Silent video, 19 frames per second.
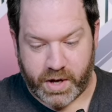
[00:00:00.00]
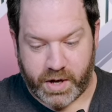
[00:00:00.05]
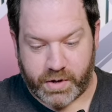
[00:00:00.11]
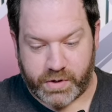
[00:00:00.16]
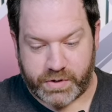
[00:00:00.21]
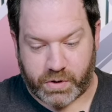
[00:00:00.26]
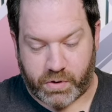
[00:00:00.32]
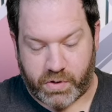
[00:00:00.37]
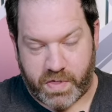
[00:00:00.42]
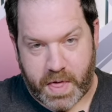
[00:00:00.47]

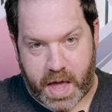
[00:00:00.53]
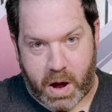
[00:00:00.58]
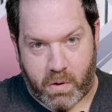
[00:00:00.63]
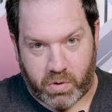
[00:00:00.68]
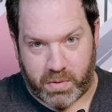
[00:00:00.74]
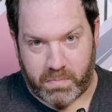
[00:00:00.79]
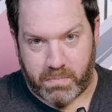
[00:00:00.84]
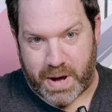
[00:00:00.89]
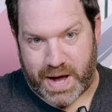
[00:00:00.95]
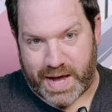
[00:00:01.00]
So that
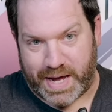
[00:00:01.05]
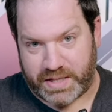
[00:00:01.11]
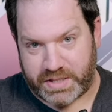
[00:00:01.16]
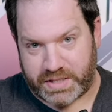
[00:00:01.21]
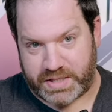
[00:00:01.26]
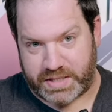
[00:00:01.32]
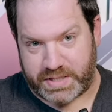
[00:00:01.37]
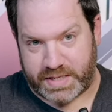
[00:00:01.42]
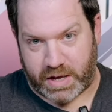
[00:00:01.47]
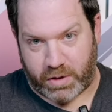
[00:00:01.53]
one by
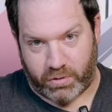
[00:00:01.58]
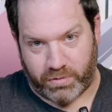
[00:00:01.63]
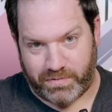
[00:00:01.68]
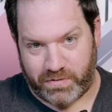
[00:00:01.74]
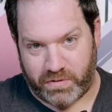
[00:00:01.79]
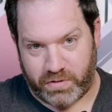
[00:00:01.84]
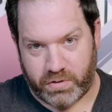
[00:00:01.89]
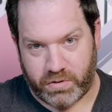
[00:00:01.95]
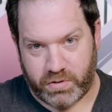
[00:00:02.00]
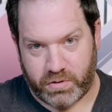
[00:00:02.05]

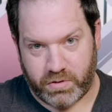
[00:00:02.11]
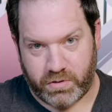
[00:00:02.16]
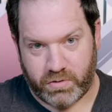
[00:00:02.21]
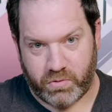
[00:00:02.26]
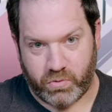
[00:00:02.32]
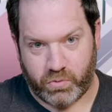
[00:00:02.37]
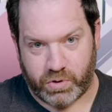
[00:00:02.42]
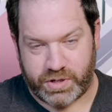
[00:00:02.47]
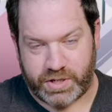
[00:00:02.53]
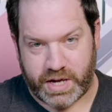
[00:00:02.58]
itself
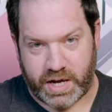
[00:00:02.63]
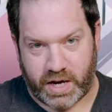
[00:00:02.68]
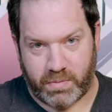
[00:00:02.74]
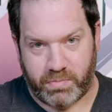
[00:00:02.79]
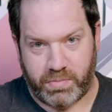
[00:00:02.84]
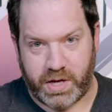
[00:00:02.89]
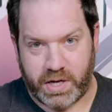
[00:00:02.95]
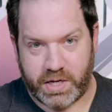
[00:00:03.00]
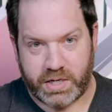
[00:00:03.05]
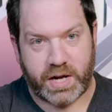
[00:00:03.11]
would take up
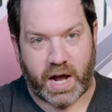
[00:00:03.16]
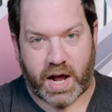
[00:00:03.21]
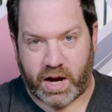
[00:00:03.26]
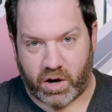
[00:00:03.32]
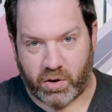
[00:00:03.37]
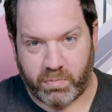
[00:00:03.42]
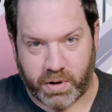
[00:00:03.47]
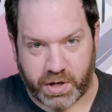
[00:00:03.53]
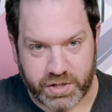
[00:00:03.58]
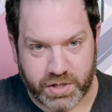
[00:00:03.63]
the entire
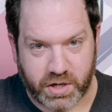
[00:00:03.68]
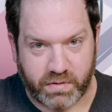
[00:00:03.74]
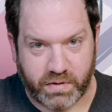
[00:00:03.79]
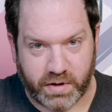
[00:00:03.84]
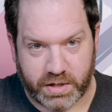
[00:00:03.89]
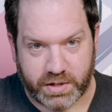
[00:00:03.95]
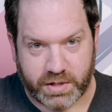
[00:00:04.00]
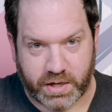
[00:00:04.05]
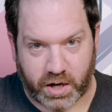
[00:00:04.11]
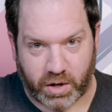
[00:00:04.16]
budget of the
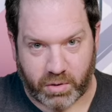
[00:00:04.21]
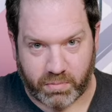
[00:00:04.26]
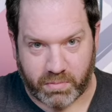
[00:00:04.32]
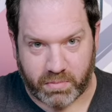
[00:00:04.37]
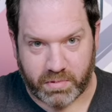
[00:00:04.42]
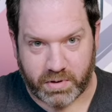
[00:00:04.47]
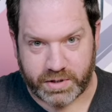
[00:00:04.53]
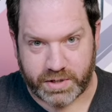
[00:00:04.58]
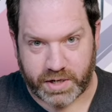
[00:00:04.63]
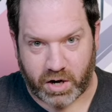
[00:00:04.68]

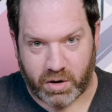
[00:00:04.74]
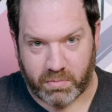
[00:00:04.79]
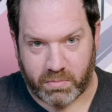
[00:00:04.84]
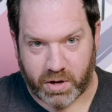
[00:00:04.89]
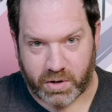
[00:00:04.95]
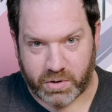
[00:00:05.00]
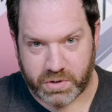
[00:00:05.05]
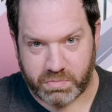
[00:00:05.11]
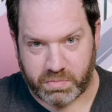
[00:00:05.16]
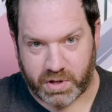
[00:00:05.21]
entire
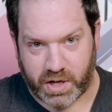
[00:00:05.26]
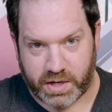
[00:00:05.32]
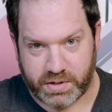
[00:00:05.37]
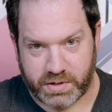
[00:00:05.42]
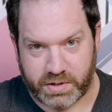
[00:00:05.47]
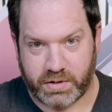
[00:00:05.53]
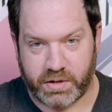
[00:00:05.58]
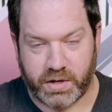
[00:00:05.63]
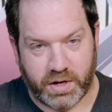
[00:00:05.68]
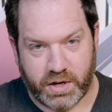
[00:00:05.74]
Models
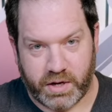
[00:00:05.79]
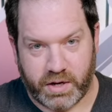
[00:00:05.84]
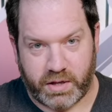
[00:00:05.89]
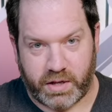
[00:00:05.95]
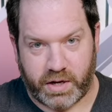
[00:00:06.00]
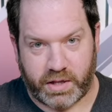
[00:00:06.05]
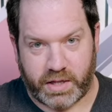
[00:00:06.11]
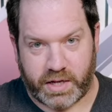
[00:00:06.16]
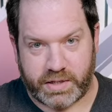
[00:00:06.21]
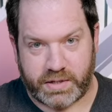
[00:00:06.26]
Plus.
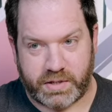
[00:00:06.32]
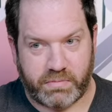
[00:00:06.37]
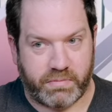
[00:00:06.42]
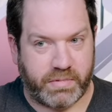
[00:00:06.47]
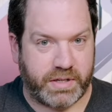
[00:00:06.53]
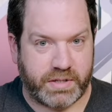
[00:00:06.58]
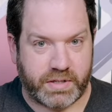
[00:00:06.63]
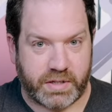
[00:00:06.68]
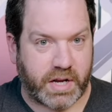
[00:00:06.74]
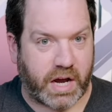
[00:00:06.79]
Like, that's
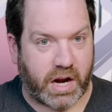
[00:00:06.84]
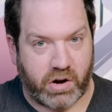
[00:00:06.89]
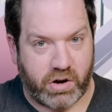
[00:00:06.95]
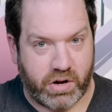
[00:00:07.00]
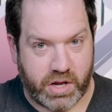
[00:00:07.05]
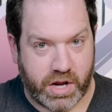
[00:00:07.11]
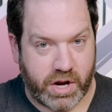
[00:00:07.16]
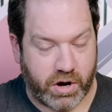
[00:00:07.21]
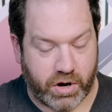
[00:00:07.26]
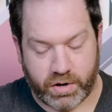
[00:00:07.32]
somebody's entire
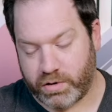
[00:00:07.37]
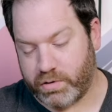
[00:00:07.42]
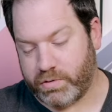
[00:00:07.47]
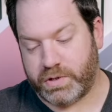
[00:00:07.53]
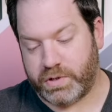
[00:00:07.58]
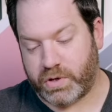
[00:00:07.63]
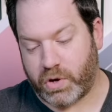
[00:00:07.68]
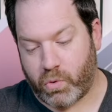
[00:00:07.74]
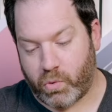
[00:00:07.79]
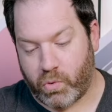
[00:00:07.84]
year.
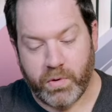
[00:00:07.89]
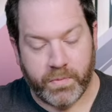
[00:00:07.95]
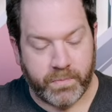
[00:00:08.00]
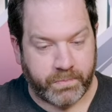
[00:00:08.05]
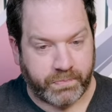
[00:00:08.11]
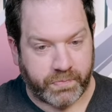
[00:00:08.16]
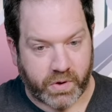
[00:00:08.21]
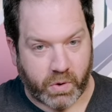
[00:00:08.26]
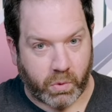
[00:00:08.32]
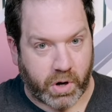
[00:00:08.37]
So
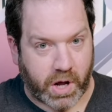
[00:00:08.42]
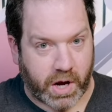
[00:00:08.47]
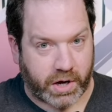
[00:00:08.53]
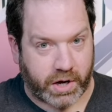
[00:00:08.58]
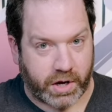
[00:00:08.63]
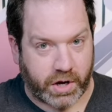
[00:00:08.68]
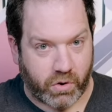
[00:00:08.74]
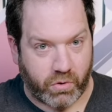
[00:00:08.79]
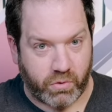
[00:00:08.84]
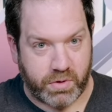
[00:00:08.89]
we're not
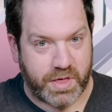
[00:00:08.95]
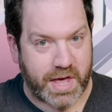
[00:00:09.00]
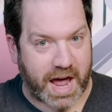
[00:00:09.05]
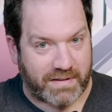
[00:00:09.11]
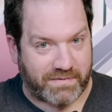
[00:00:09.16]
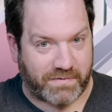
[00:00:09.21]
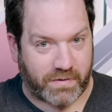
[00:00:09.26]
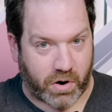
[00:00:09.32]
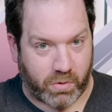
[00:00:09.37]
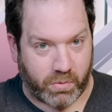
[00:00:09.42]
going to go that
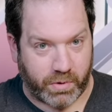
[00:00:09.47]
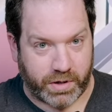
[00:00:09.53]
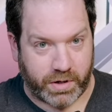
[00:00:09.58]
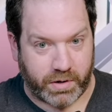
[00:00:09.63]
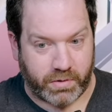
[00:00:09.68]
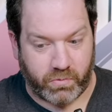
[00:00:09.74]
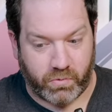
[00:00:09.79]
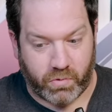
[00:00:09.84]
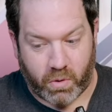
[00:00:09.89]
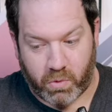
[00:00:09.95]
far with it.
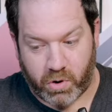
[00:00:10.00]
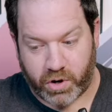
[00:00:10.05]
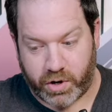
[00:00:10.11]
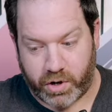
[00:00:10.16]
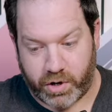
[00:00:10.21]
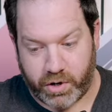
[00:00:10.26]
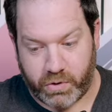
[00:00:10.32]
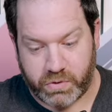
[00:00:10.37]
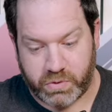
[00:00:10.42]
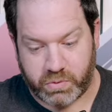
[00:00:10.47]
What we're going to
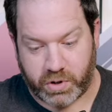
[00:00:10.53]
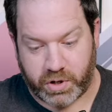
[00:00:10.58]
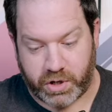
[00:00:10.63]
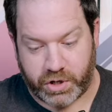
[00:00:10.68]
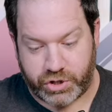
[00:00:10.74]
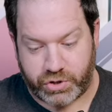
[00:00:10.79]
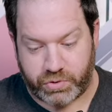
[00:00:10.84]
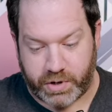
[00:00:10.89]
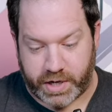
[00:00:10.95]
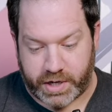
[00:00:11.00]
do is we're going to
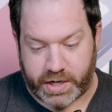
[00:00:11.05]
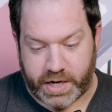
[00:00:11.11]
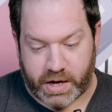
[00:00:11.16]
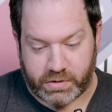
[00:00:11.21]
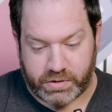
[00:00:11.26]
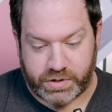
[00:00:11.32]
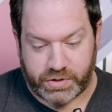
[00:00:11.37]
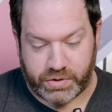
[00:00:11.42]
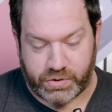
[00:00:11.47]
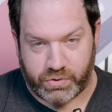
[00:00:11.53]
shrink it down
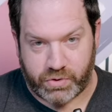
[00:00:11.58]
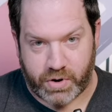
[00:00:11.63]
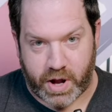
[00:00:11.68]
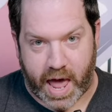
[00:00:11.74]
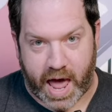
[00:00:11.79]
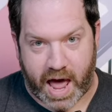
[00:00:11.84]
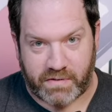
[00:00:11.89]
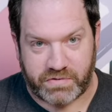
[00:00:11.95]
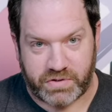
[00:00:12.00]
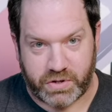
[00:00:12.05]
to
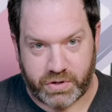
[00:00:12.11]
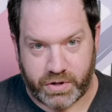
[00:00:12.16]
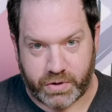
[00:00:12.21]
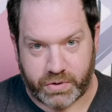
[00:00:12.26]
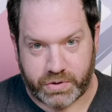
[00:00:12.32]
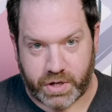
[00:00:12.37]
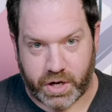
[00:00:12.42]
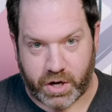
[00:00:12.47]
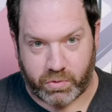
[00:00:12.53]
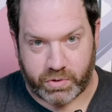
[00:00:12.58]
half studio
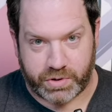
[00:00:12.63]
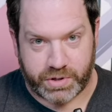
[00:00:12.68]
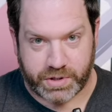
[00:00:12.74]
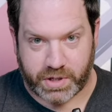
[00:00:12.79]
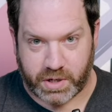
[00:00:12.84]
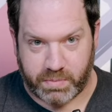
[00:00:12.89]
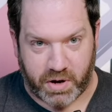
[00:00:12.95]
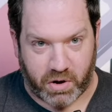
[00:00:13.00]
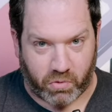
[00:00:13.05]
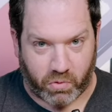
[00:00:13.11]
scale, which is
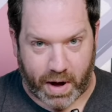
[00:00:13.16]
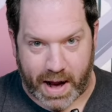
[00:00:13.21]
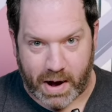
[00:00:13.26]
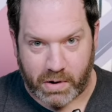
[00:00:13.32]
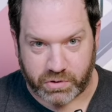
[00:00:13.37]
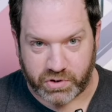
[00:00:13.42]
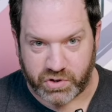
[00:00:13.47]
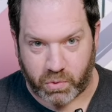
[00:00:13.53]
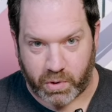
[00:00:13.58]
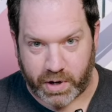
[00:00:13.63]
going to be
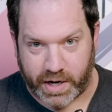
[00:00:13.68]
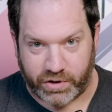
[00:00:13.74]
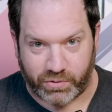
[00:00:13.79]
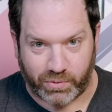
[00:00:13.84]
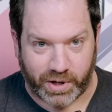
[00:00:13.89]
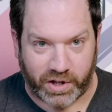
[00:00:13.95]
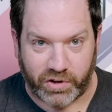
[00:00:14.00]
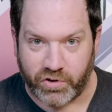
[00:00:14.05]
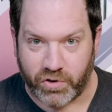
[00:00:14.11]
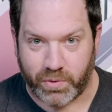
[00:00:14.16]
around
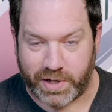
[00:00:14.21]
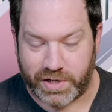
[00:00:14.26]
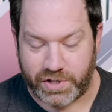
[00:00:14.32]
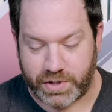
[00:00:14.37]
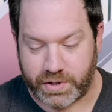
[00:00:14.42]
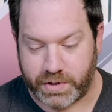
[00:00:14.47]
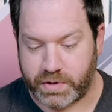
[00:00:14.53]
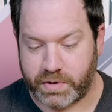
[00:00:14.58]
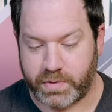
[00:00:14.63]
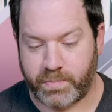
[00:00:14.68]
22
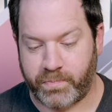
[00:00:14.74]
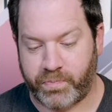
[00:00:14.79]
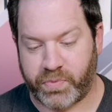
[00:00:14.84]
inches.